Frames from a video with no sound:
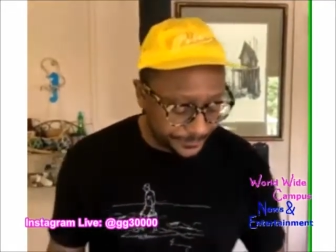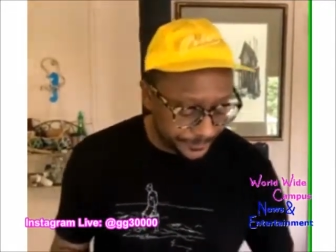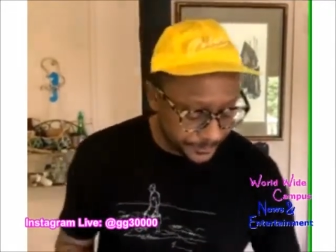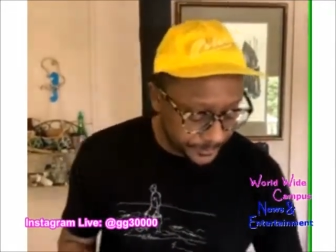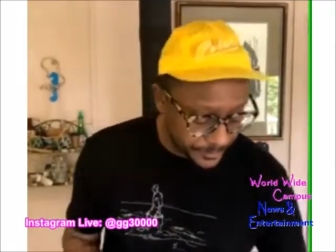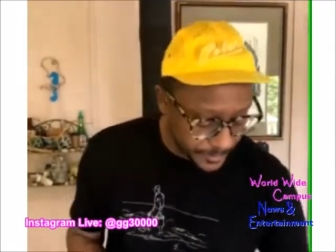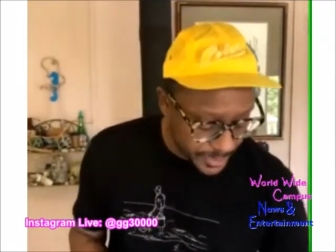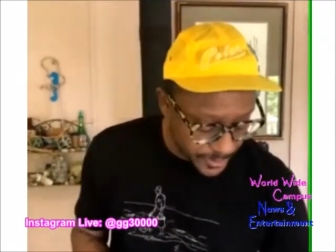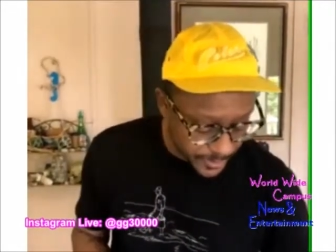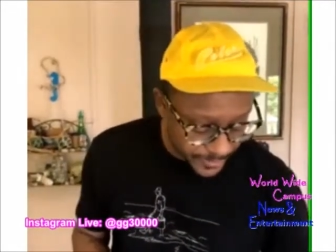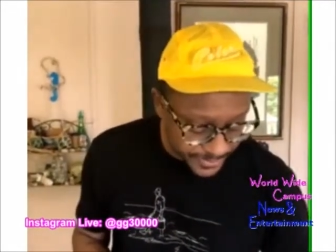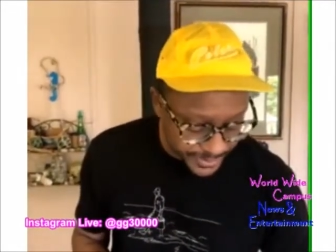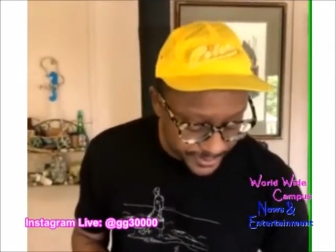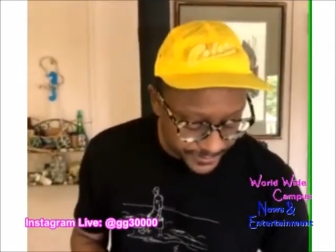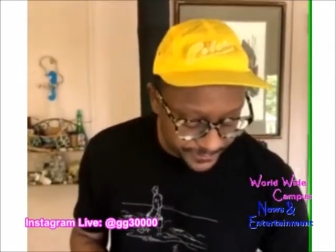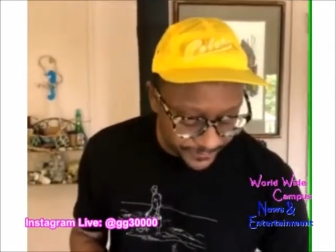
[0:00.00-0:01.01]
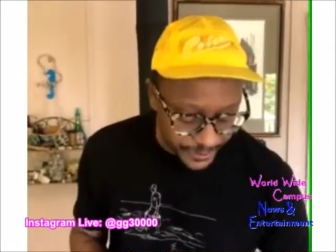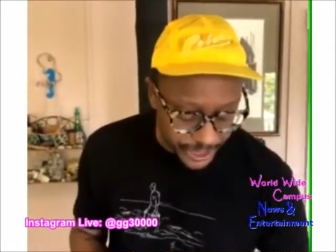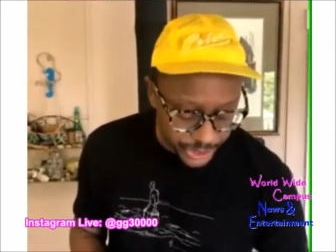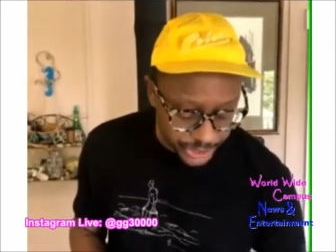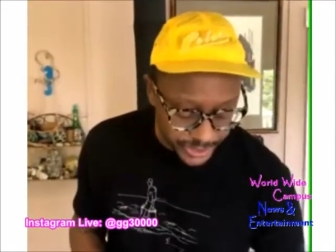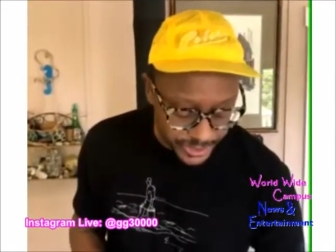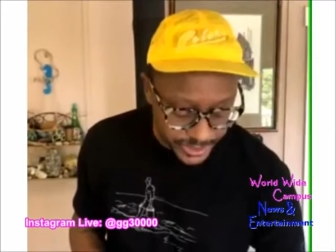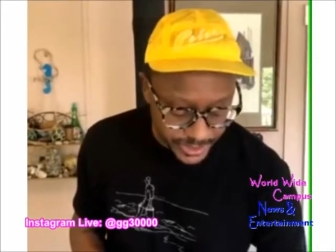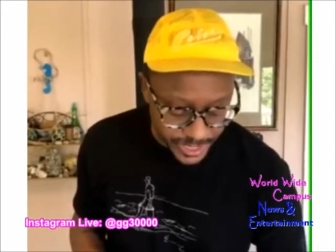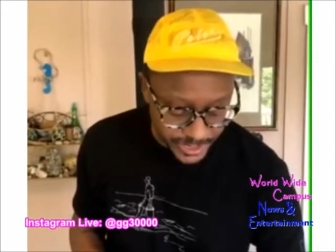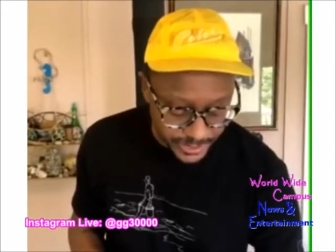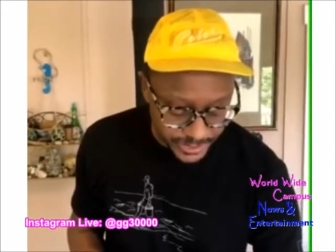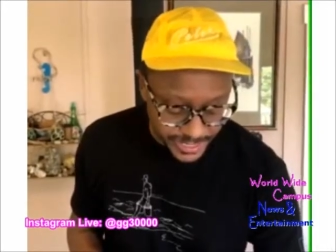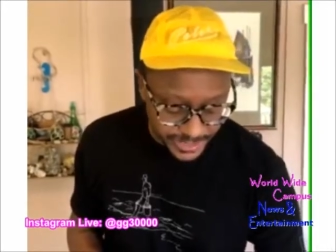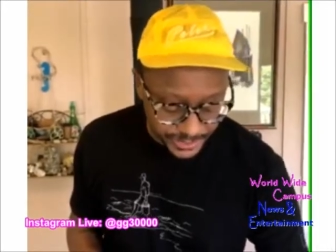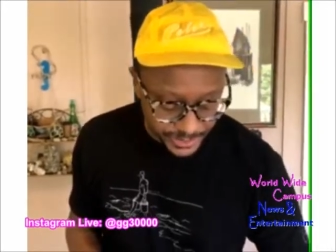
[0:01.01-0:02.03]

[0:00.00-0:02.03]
It won't be as fresh and tasty.